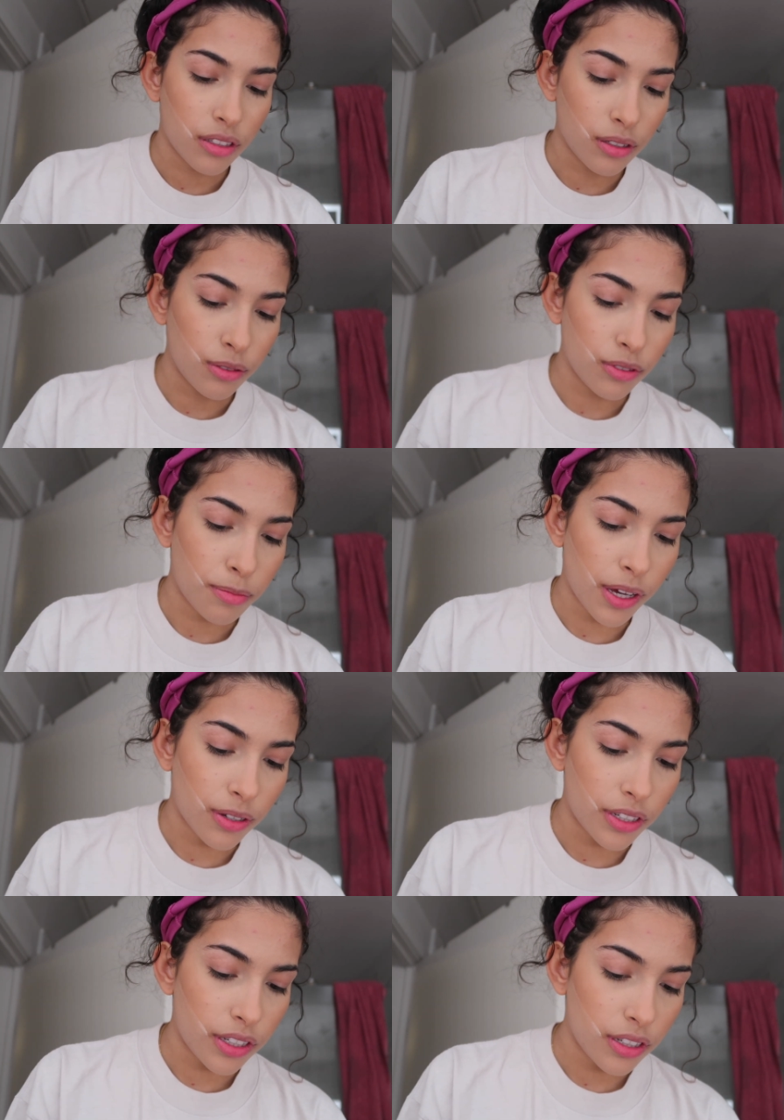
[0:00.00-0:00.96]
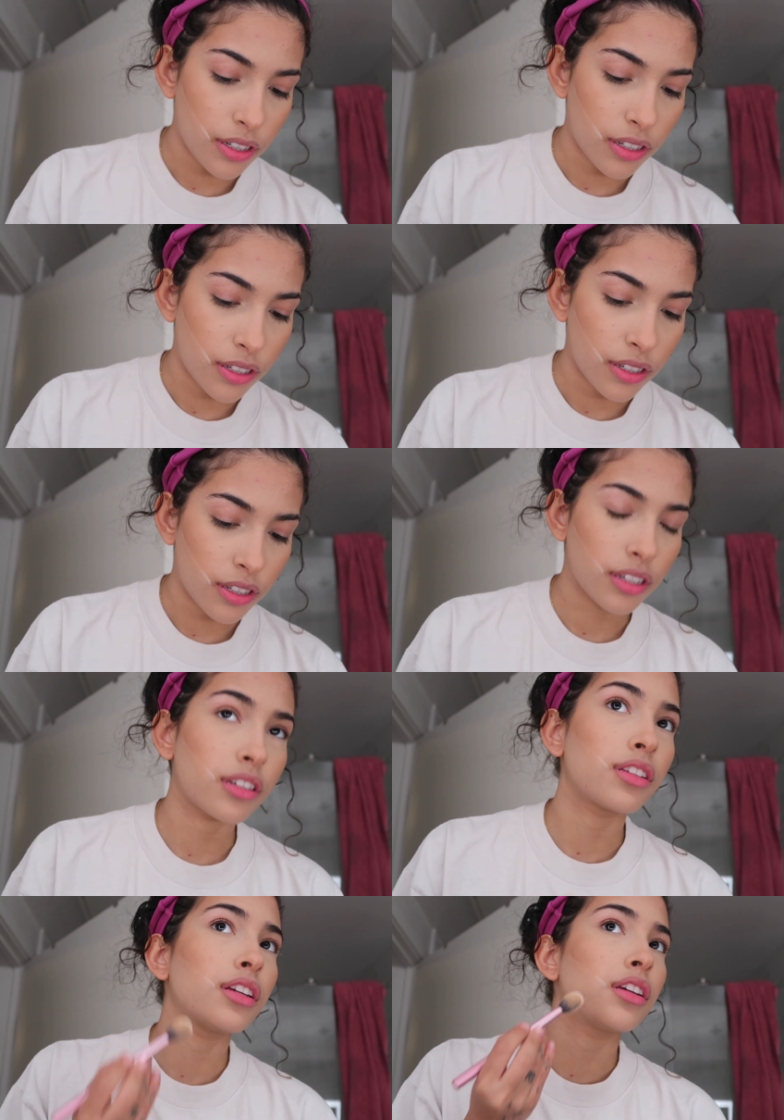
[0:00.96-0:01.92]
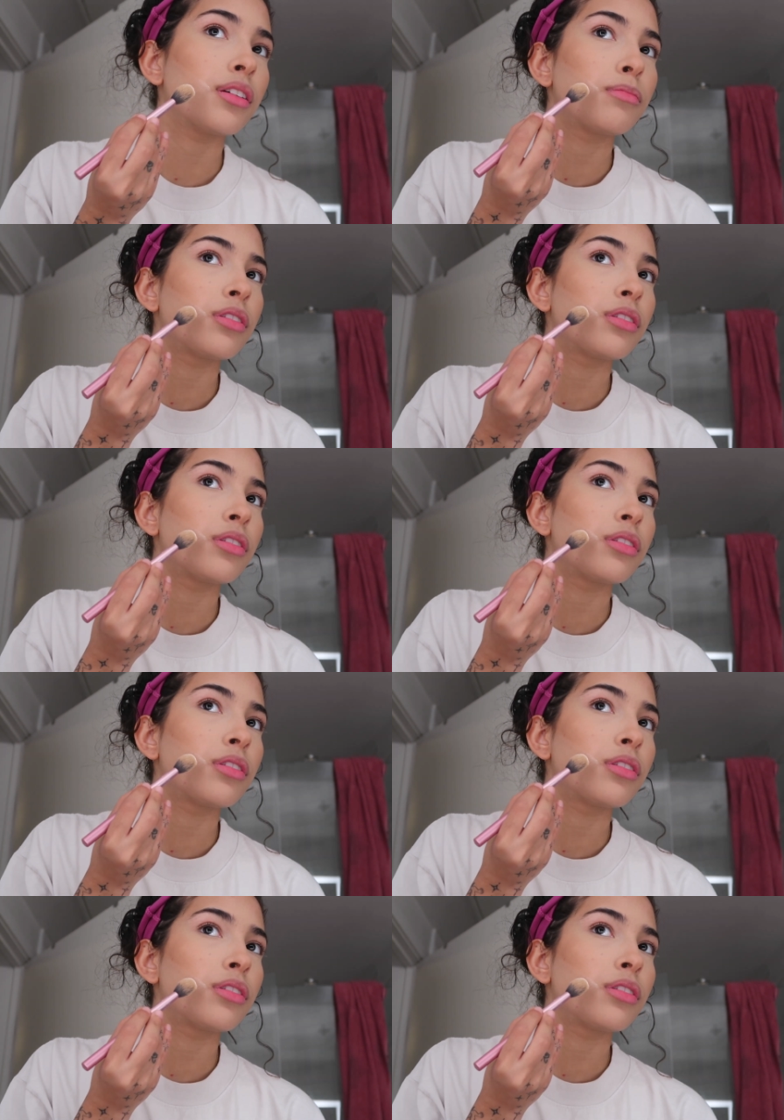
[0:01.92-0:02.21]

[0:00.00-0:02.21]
loose powder and clean up.